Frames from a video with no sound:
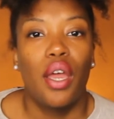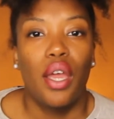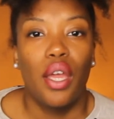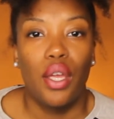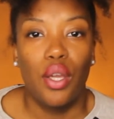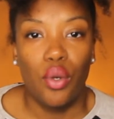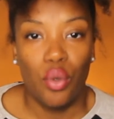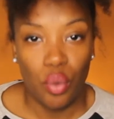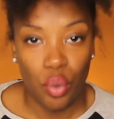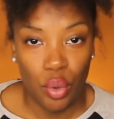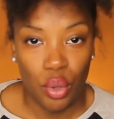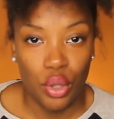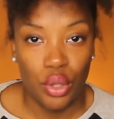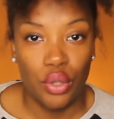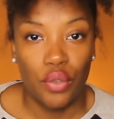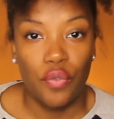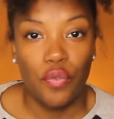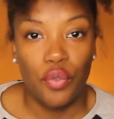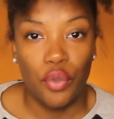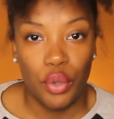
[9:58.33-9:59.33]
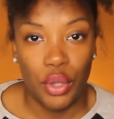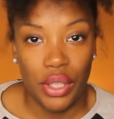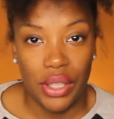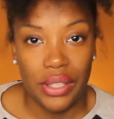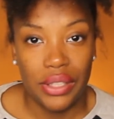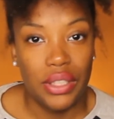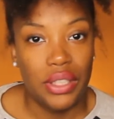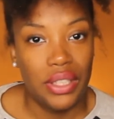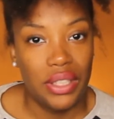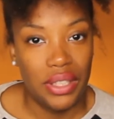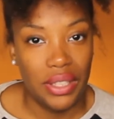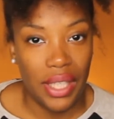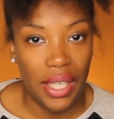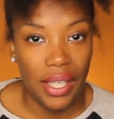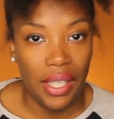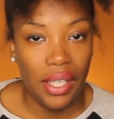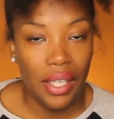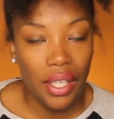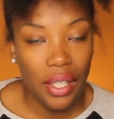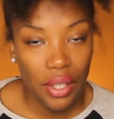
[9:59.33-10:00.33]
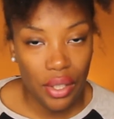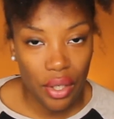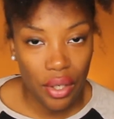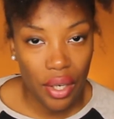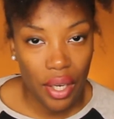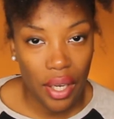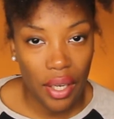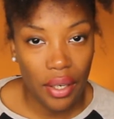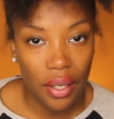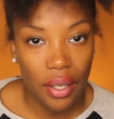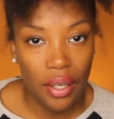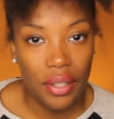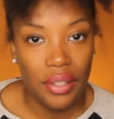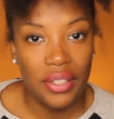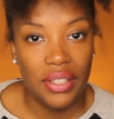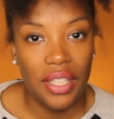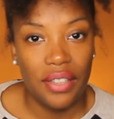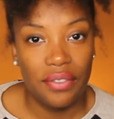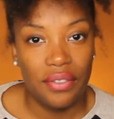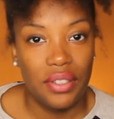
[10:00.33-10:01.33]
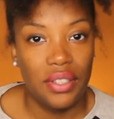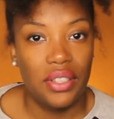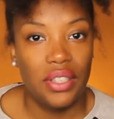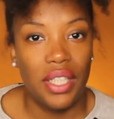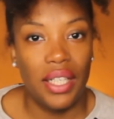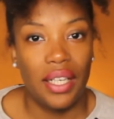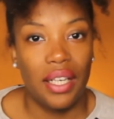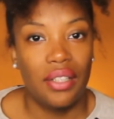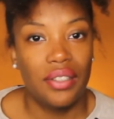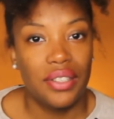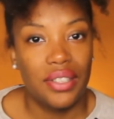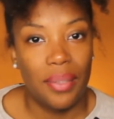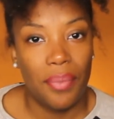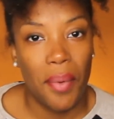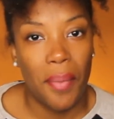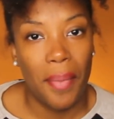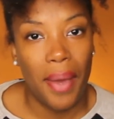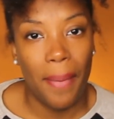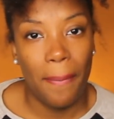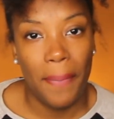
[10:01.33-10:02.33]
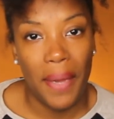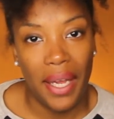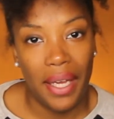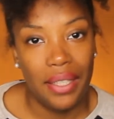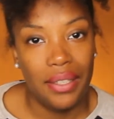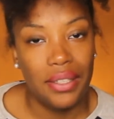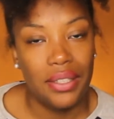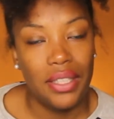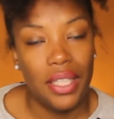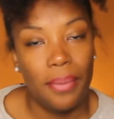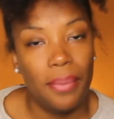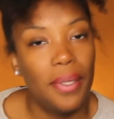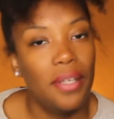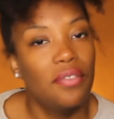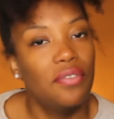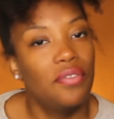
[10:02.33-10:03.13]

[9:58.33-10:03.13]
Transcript: in order for it to stay in your hair. Definitely check out some of my past Chebe